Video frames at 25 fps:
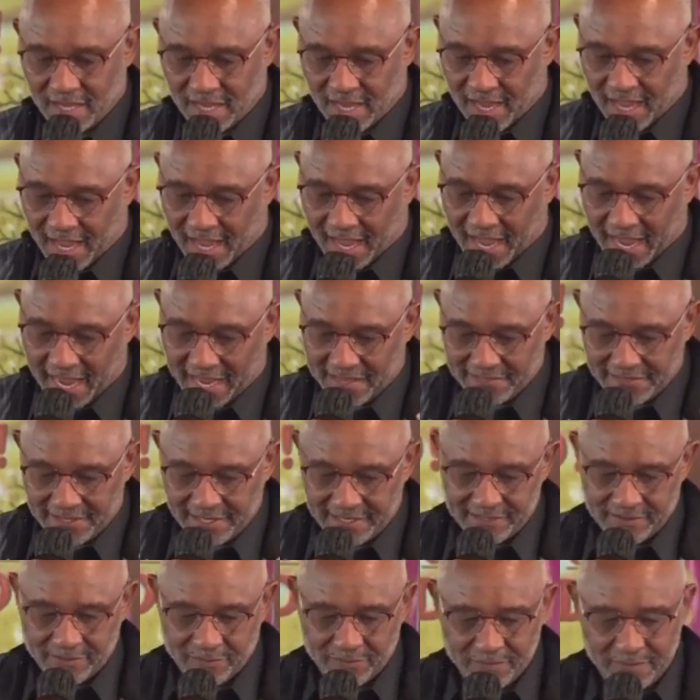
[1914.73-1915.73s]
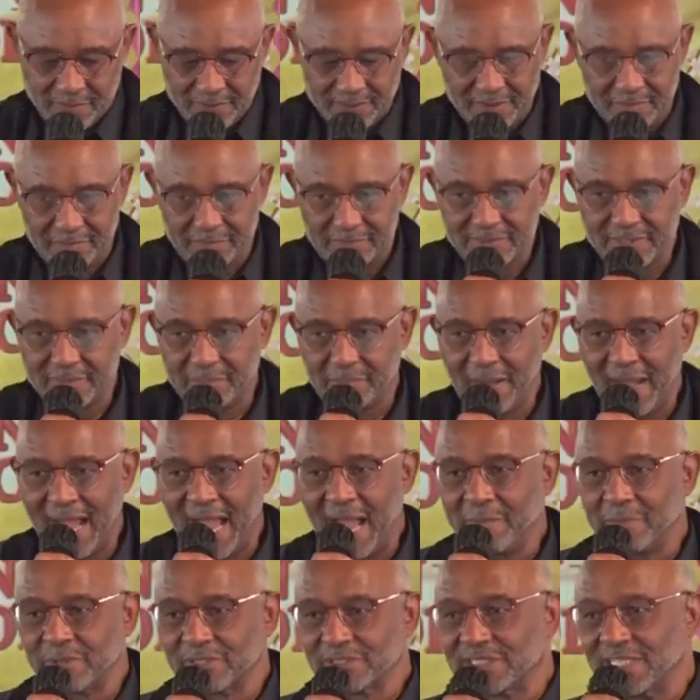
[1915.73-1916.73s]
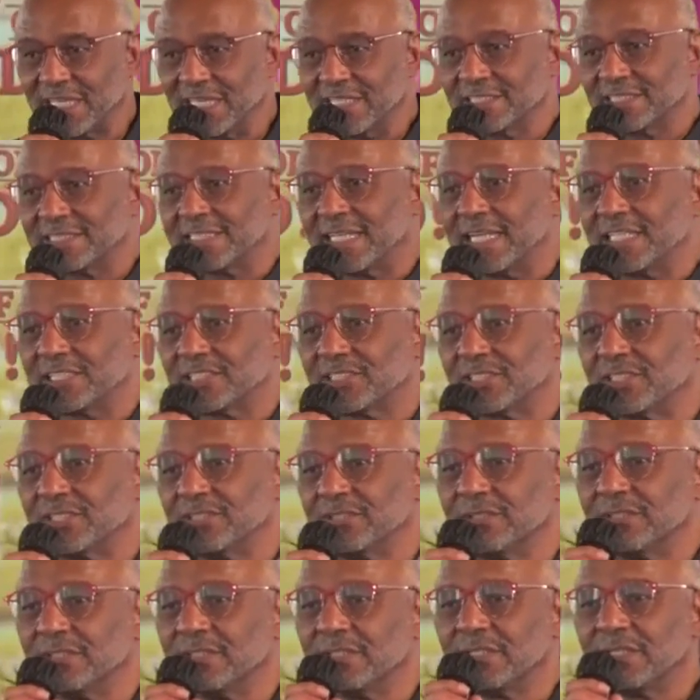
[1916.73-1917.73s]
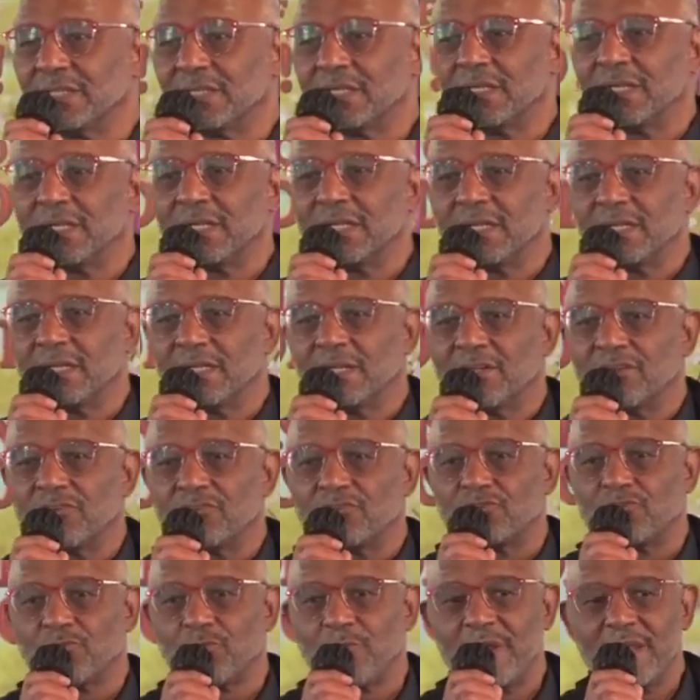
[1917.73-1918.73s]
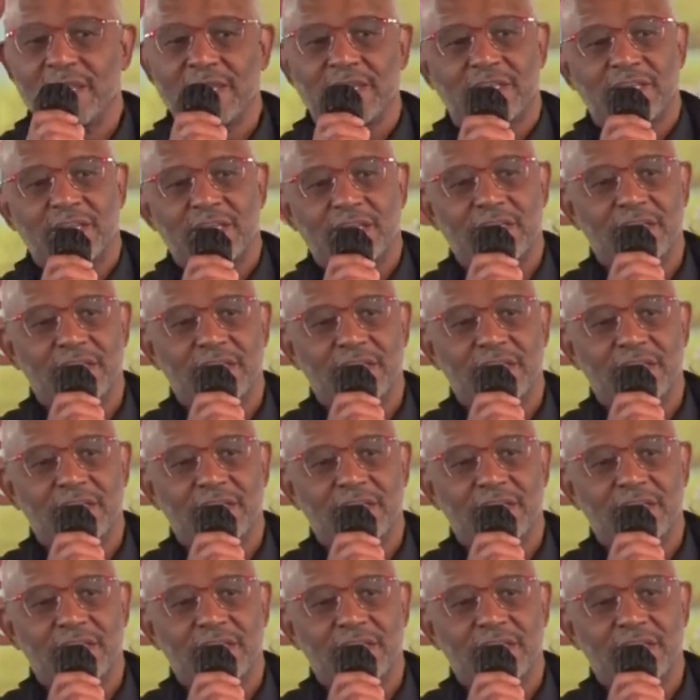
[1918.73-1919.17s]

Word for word: And then the, the Bible tells us to drink ye